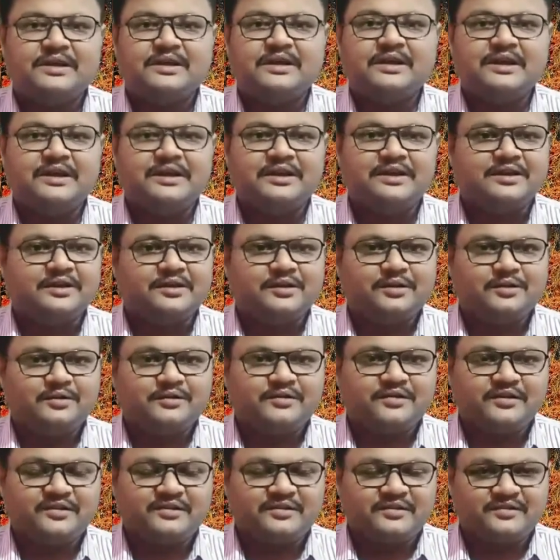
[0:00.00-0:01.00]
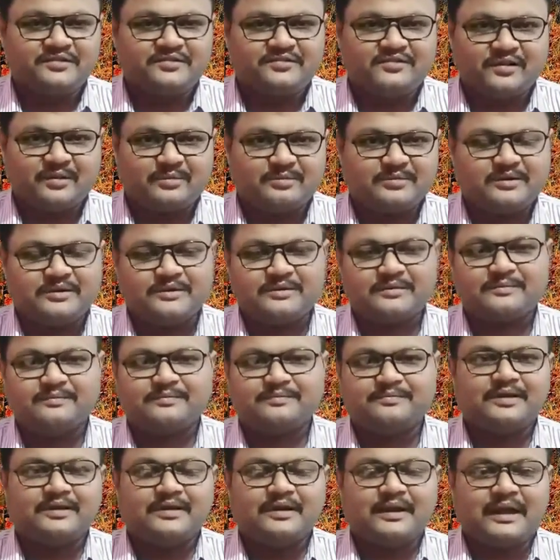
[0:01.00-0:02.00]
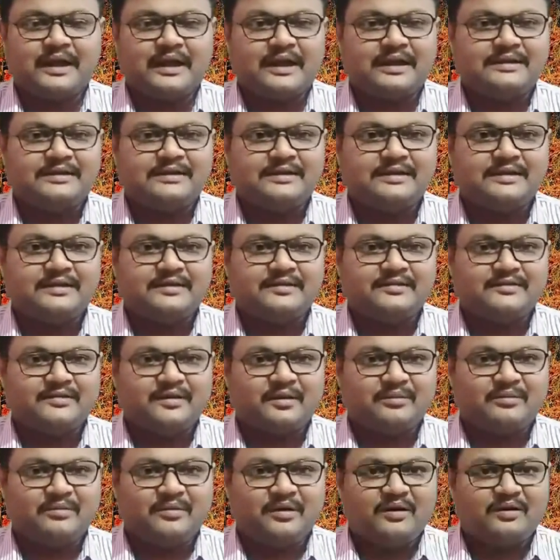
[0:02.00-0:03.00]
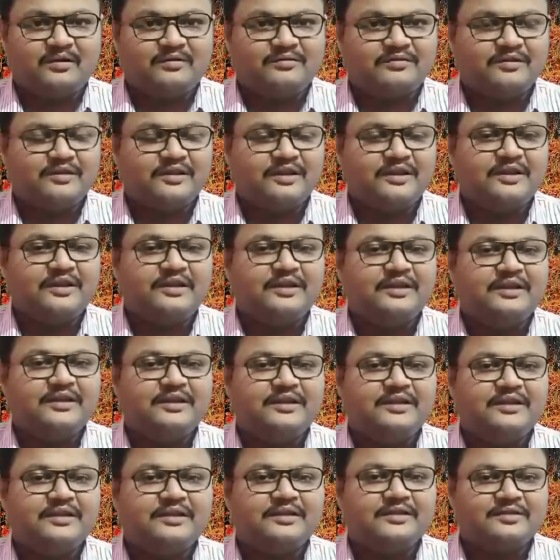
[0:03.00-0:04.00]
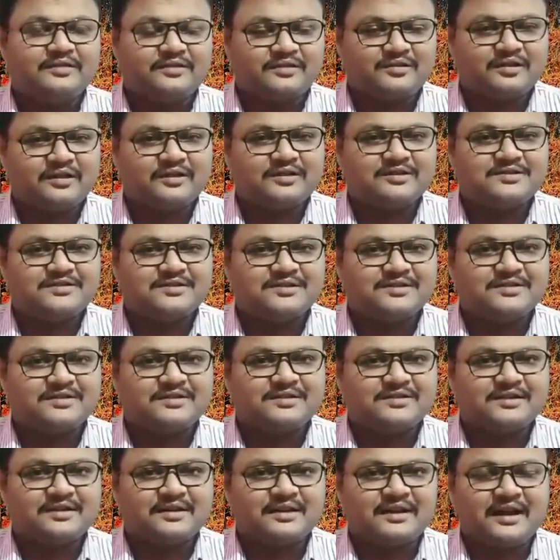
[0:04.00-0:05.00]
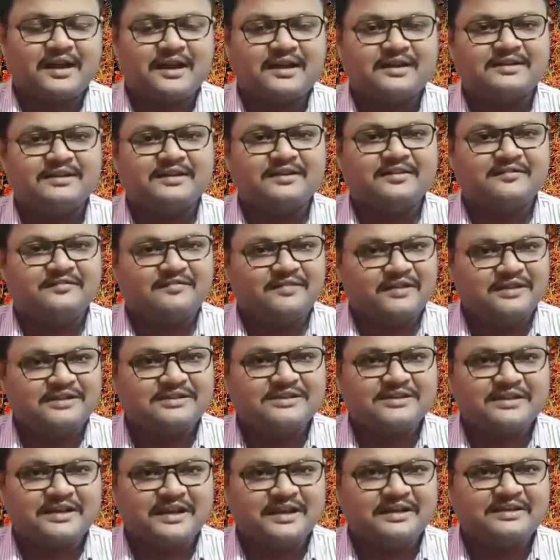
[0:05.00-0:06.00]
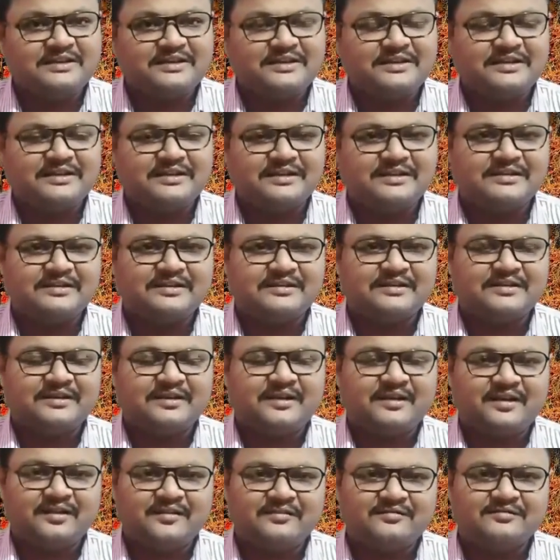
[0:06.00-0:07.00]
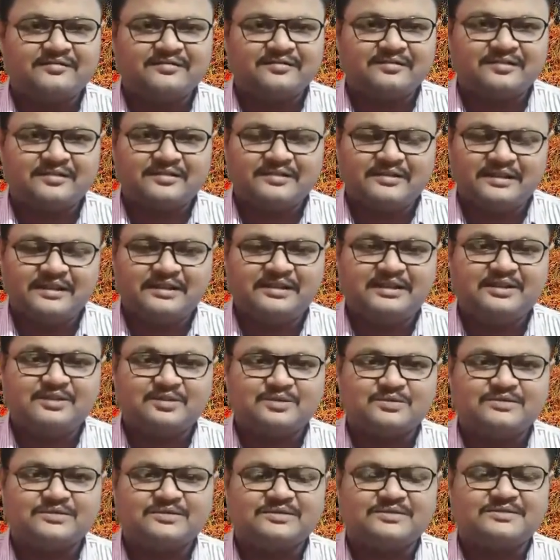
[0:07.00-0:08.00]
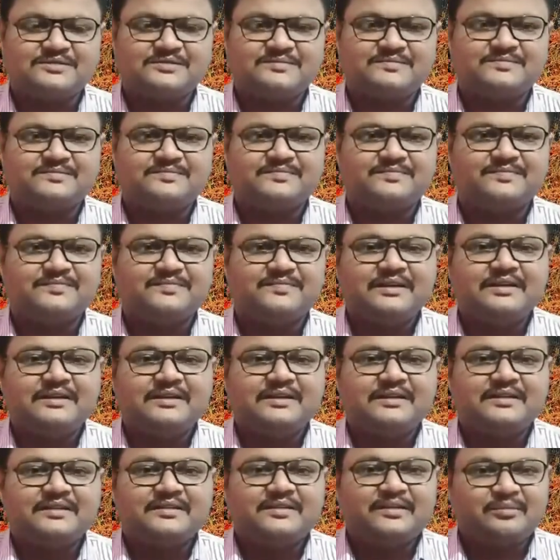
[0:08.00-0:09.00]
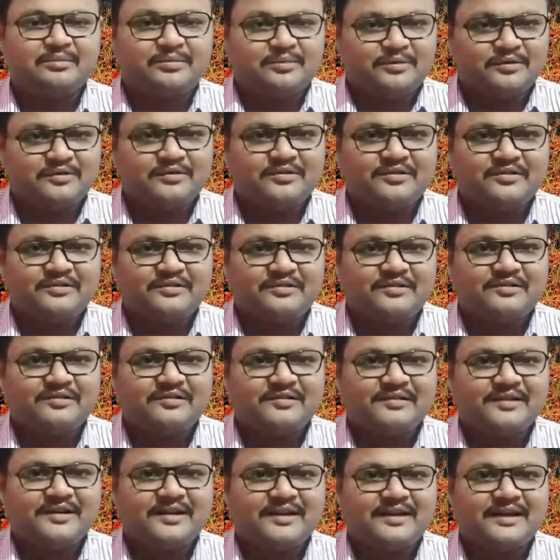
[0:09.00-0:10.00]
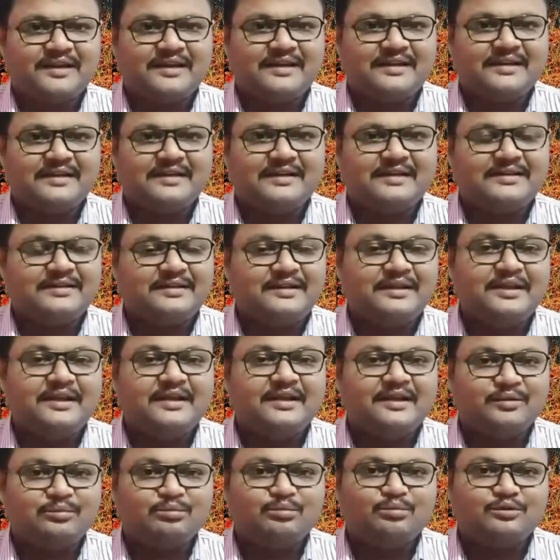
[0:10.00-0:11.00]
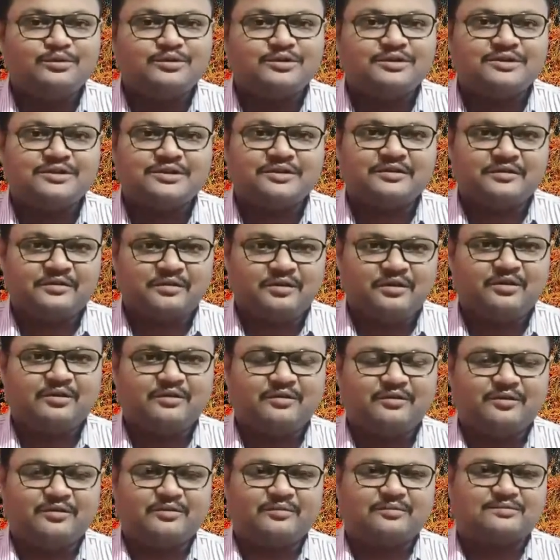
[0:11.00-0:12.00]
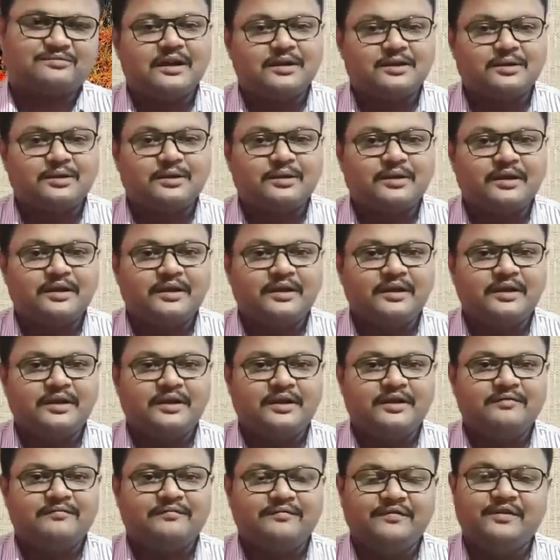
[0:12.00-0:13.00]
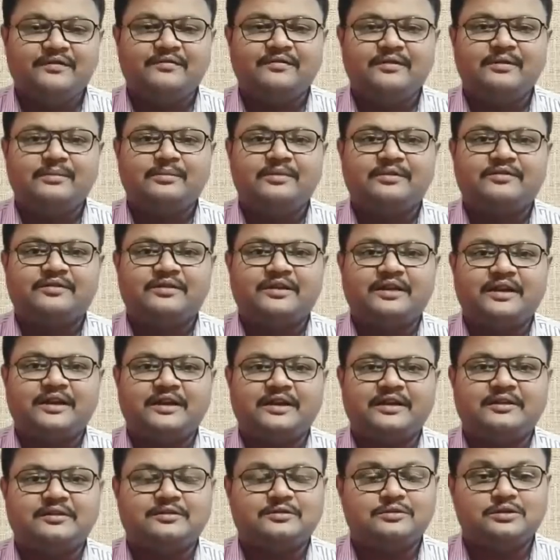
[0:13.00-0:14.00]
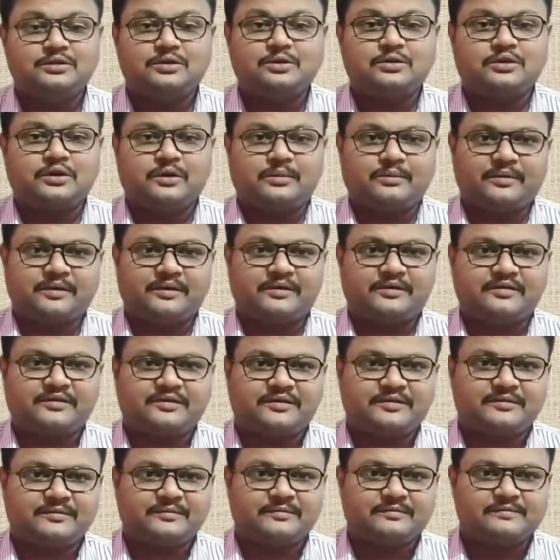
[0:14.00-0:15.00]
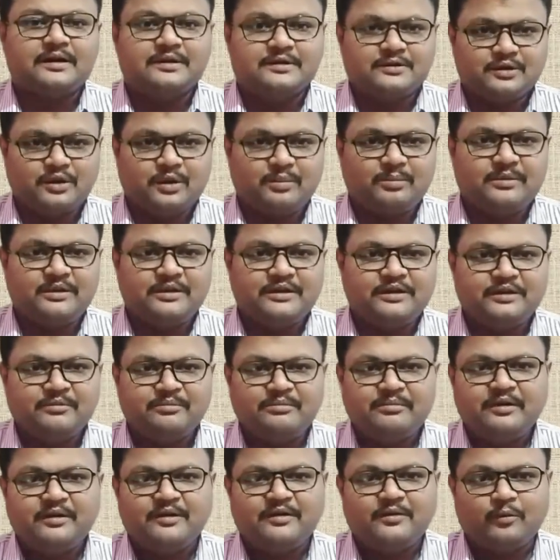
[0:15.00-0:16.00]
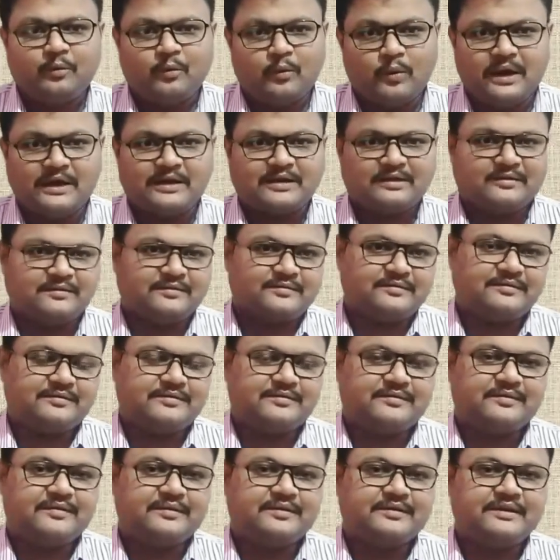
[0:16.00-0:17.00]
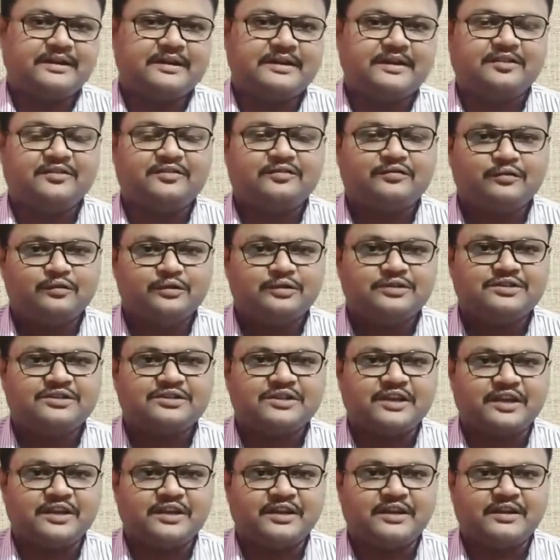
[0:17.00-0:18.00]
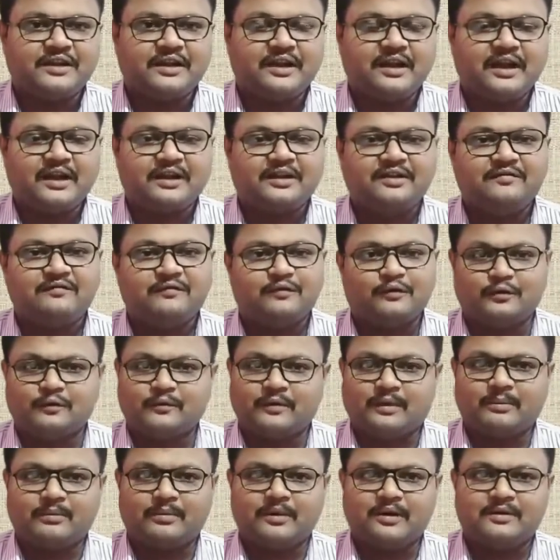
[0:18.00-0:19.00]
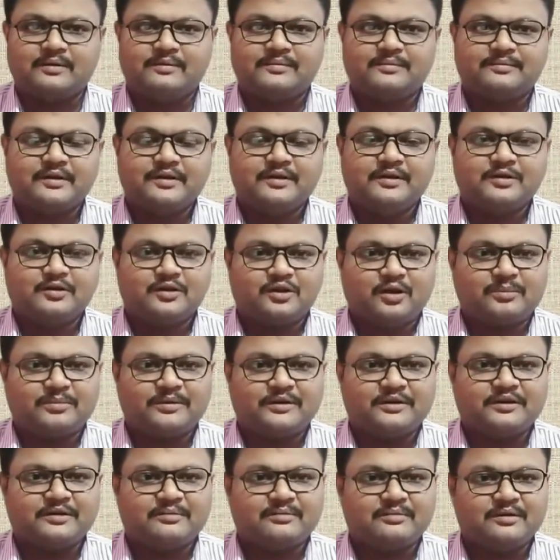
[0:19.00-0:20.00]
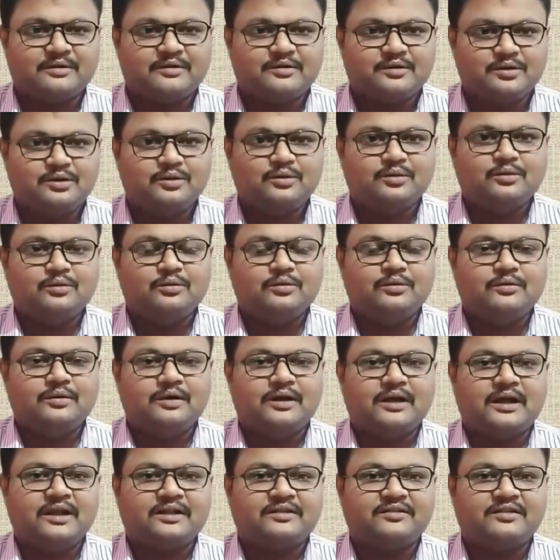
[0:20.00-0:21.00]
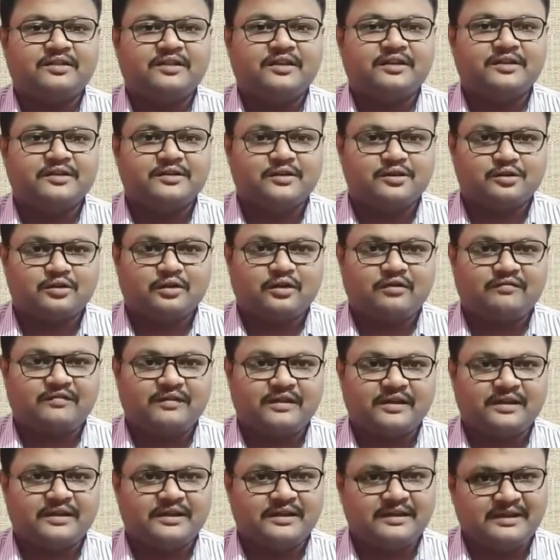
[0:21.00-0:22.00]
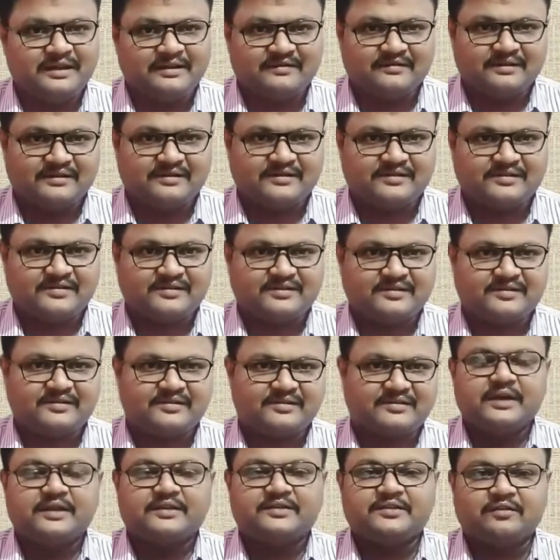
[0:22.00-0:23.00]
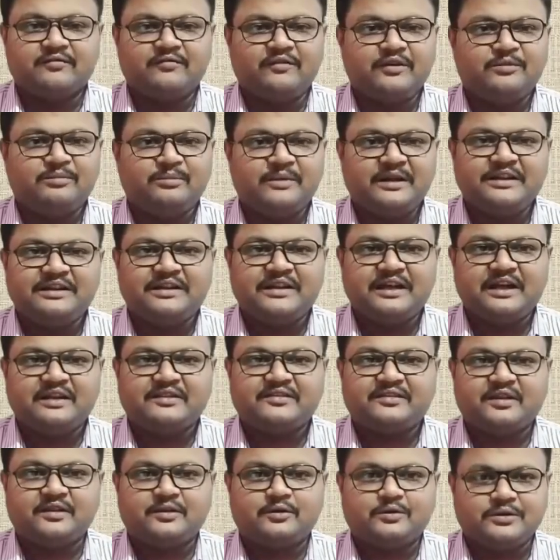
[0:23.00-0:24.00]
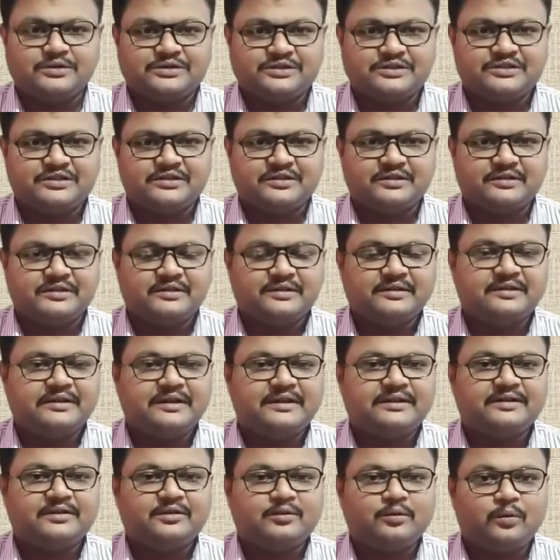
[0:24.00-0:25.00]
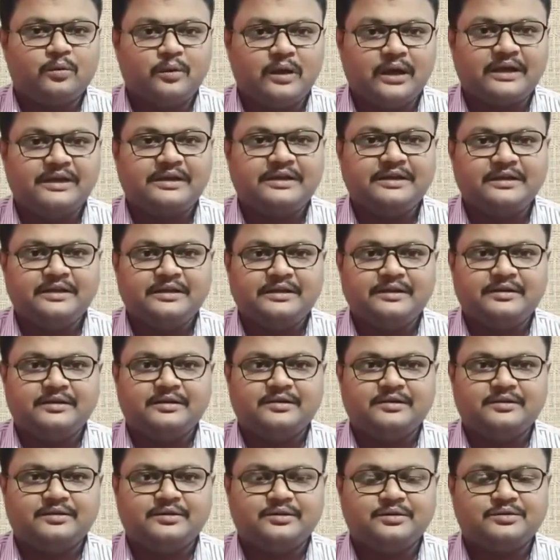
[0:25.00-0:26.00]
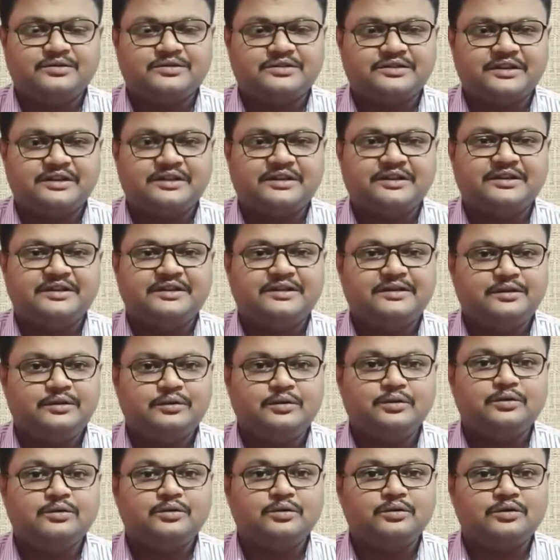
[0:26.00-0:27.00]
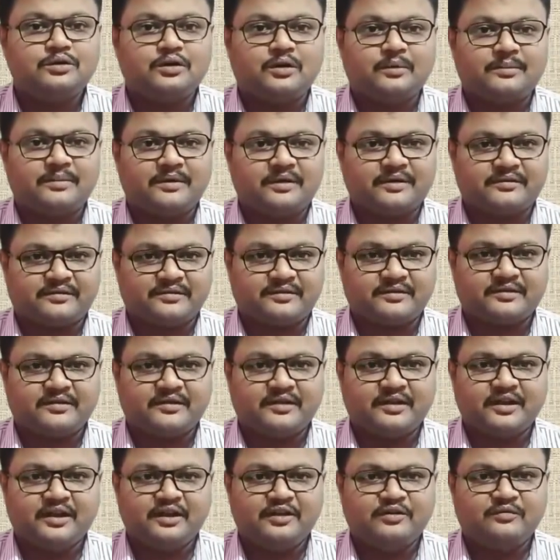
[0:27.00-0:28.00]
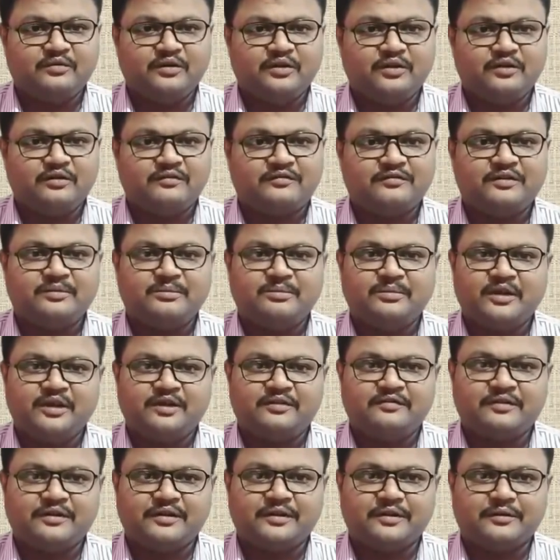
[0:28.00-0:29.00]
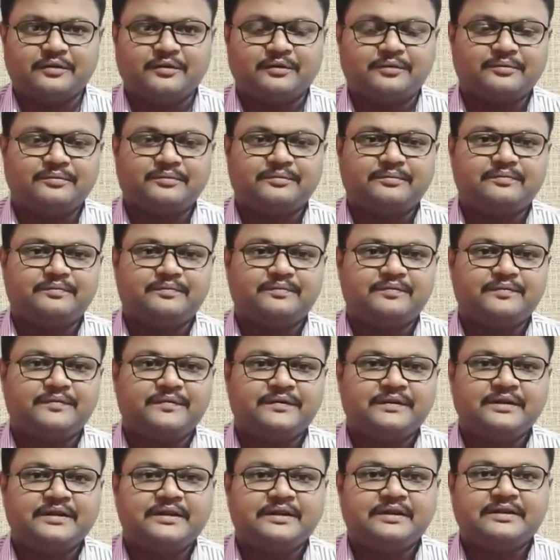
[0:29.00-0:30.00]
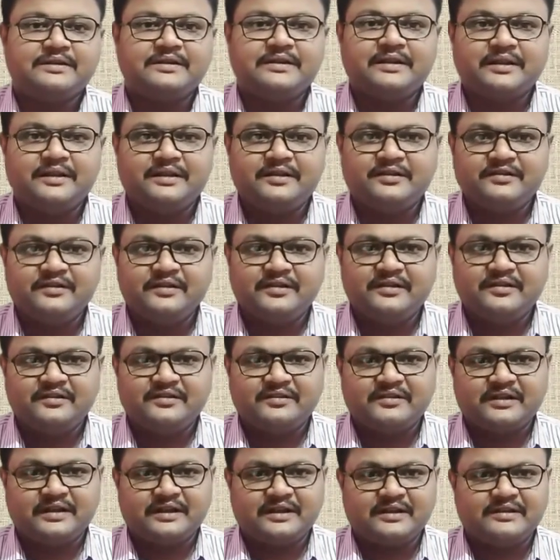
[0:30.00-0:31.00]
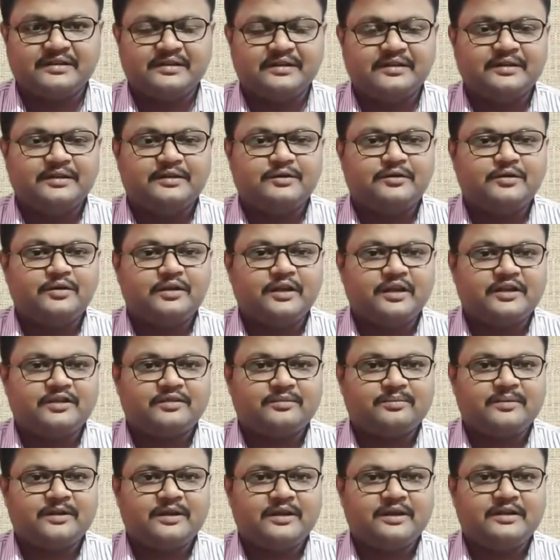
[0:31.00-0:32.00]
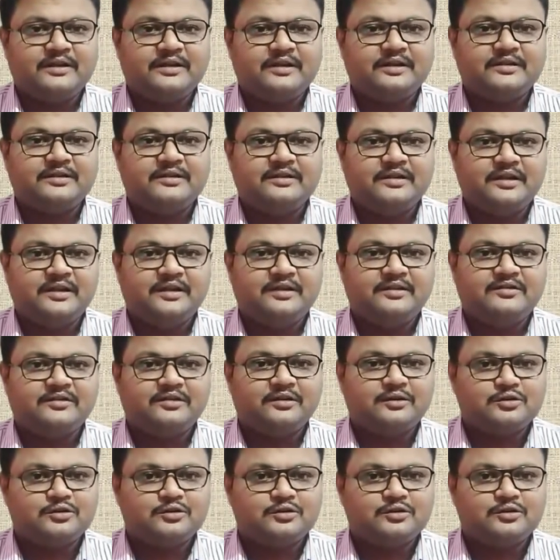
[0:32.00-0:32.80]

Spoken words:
introducing this chapter and some of the structure and functionality of the ecosystem. Some processes like decomposition also. Today we will be studying two topics. Topic number 1, that is food chain and food web. Topic number 2 as the trophic levels. Someone might ask a question that why to study two topics in one of the main video. The reason is that to explain these